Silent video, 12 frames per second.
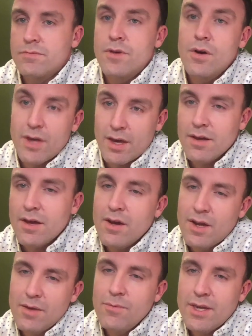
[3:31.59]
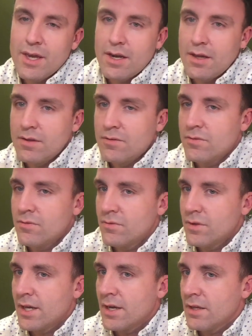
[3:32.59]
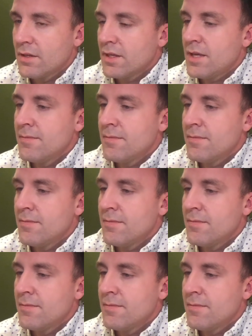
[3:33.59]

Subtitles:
Okay, we get it. We get it.